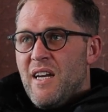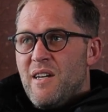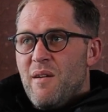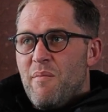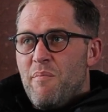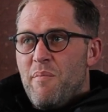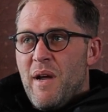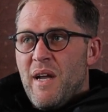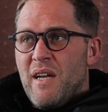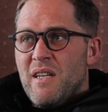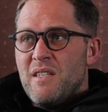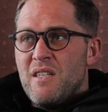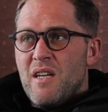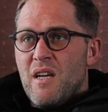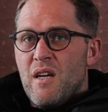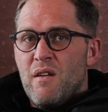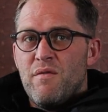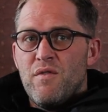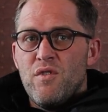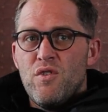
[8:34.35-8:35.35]
it depends.
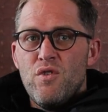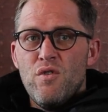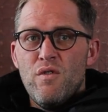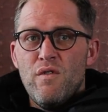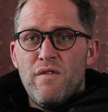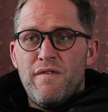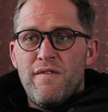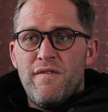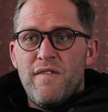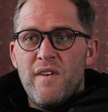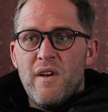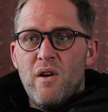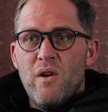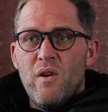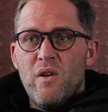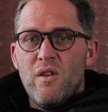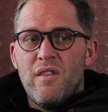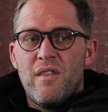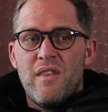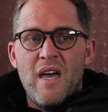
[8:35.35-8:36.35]
If you
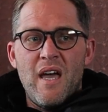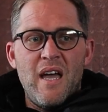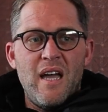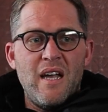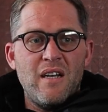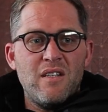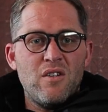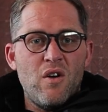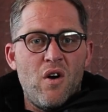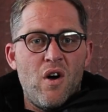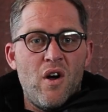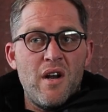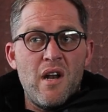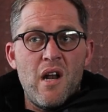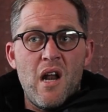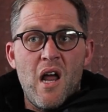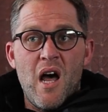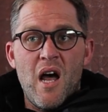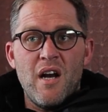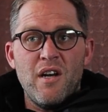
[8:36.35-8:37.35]
feel that
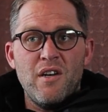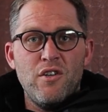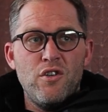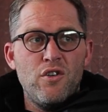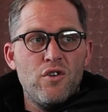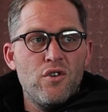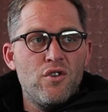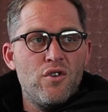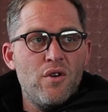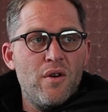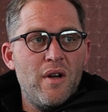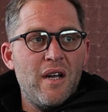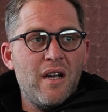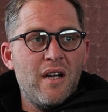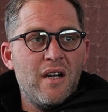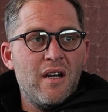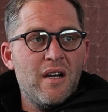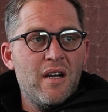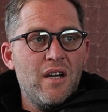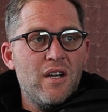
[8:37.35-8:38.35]
online you're
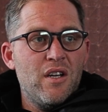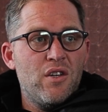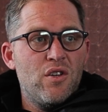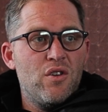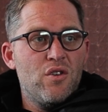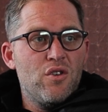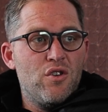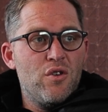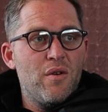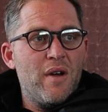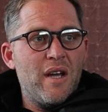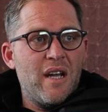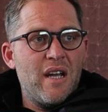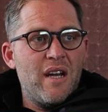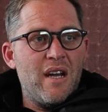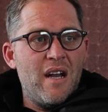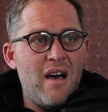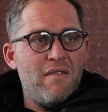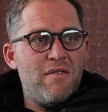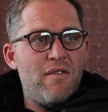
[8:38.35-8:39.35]
doing
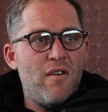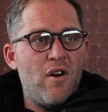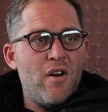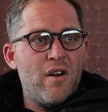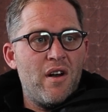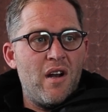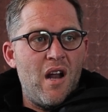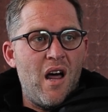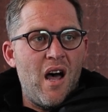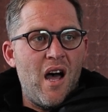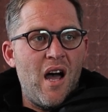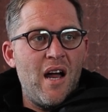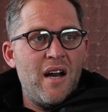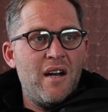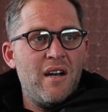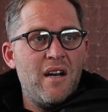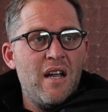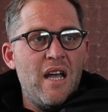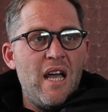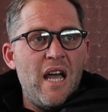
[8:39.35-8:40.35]
enough
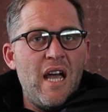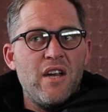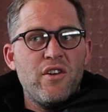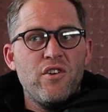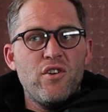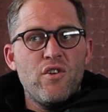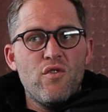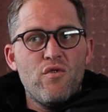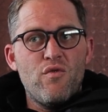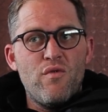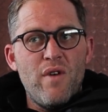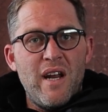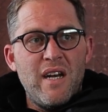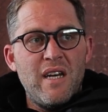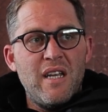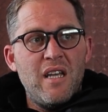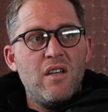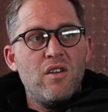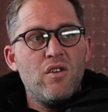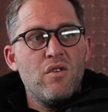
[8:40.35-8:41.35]
online and you're
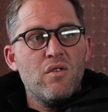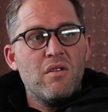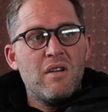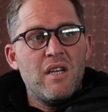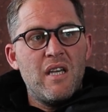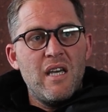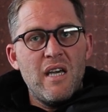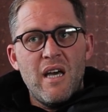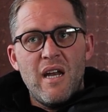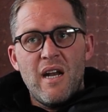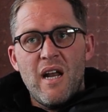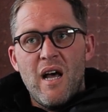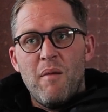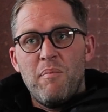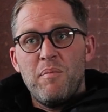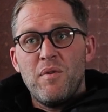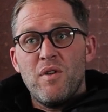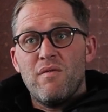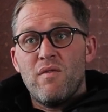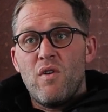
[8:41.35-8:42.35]
ready, you geared
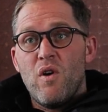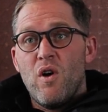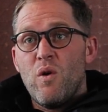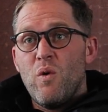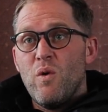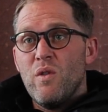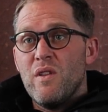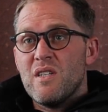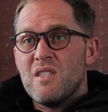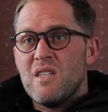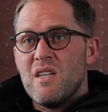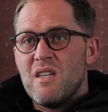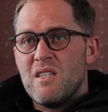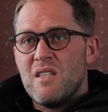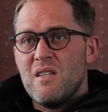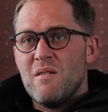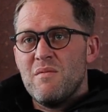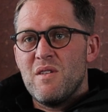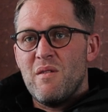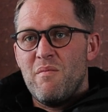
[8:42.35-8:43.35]
up, you've got all the
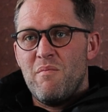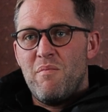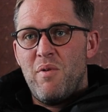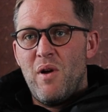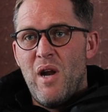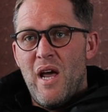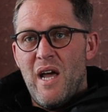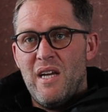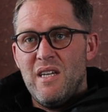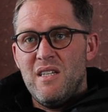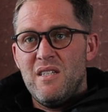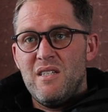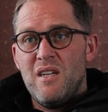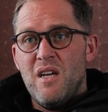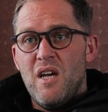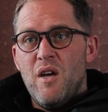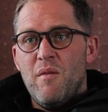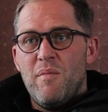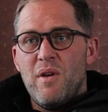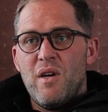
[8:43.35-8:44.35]
systems in place,
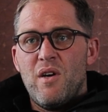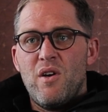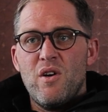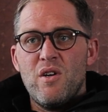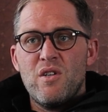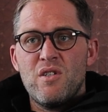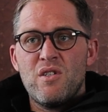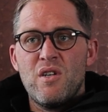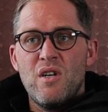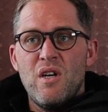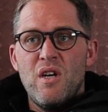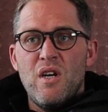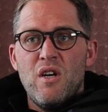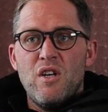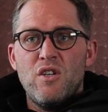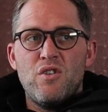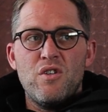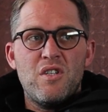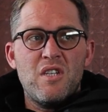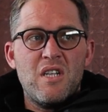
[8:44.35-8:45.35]
because
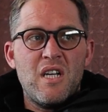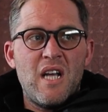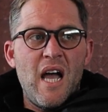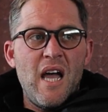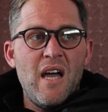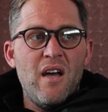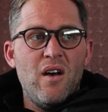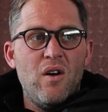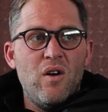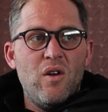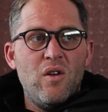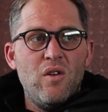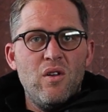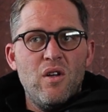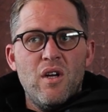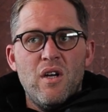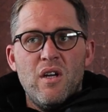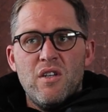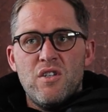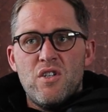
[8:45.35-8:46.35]
to
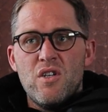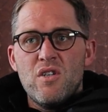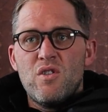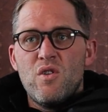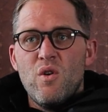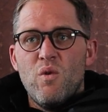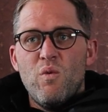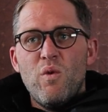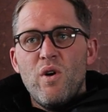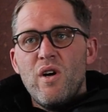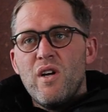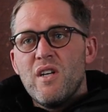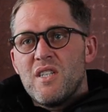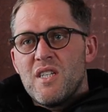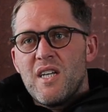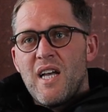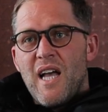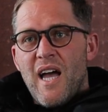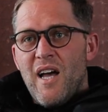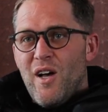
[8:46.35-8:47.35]
scale, just the word
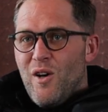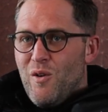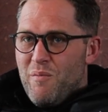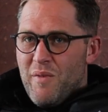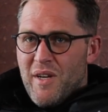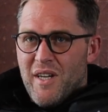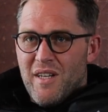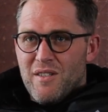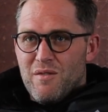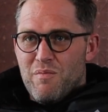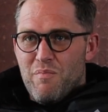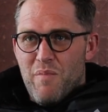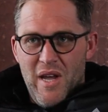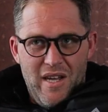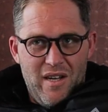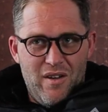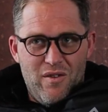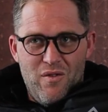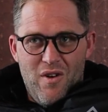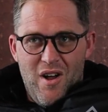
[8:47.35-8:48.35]
scale means
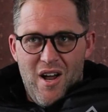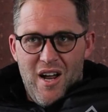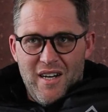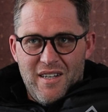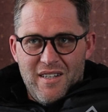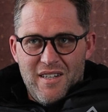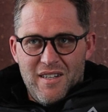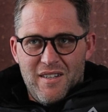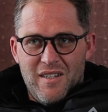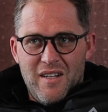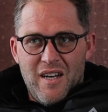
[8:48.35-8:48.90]
big, right?